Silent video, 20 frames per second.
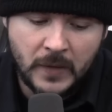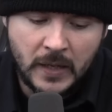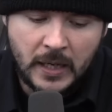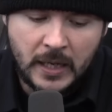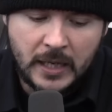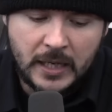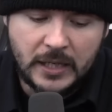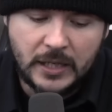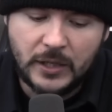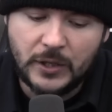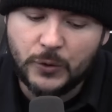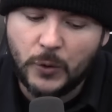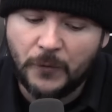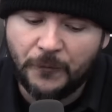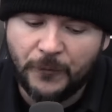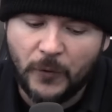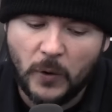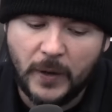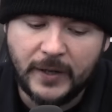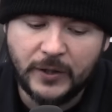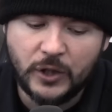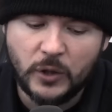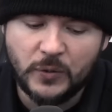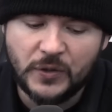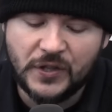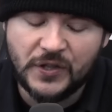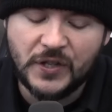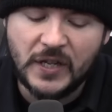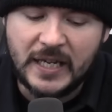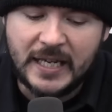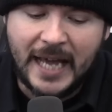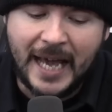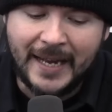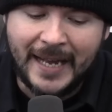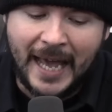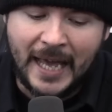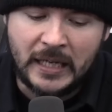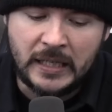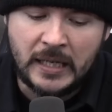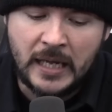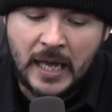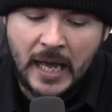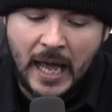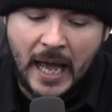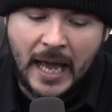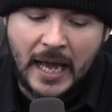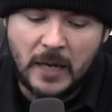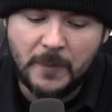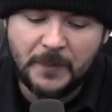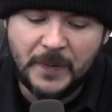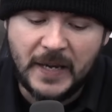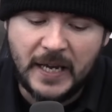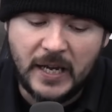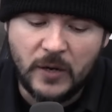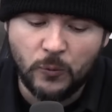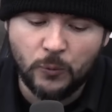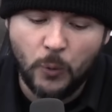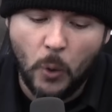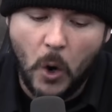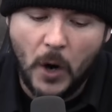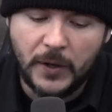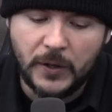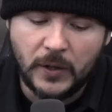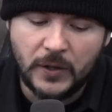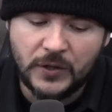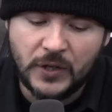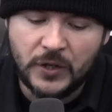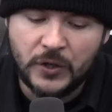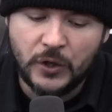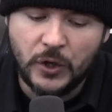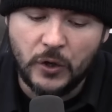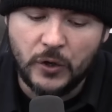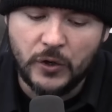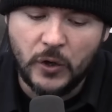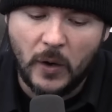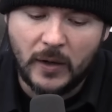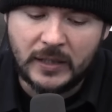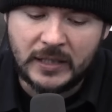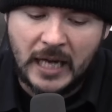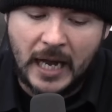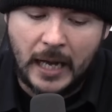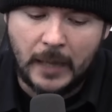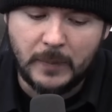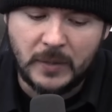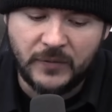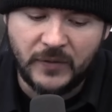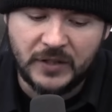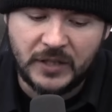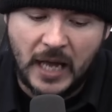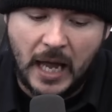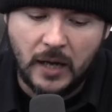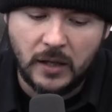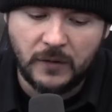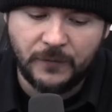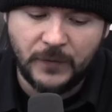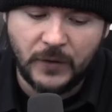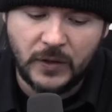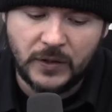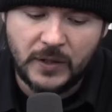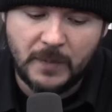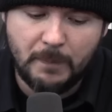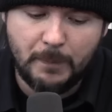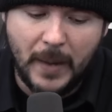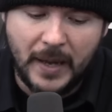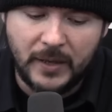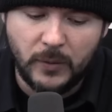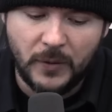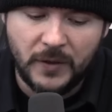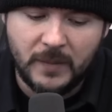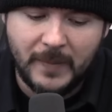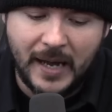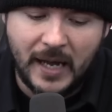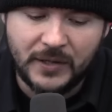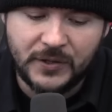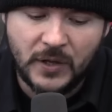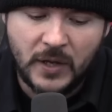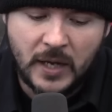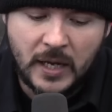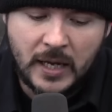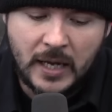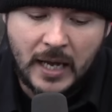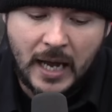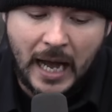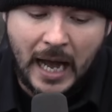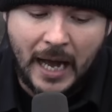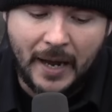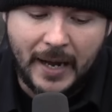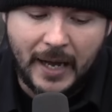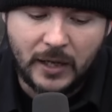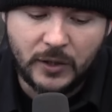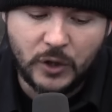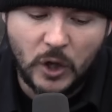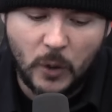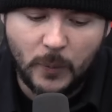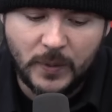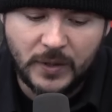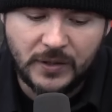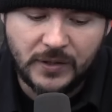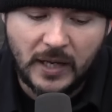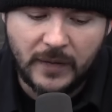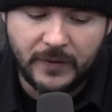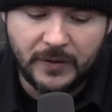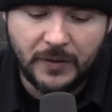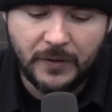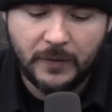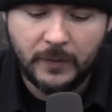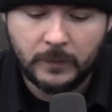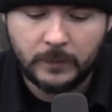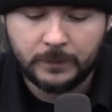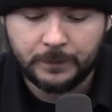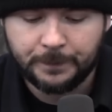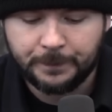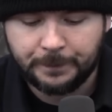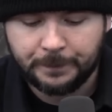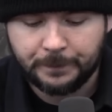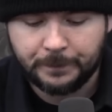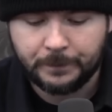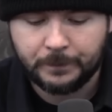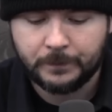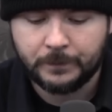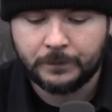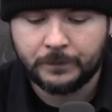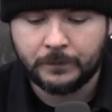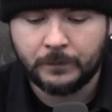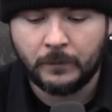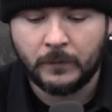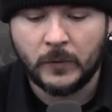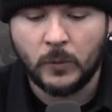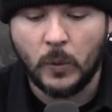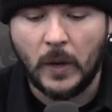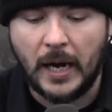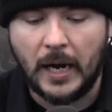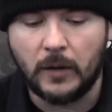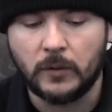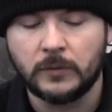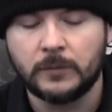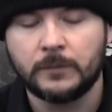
He is referring to CNN, AP, Reuters, and New York Times photographers embedded with Hamas on October 7th. Wow.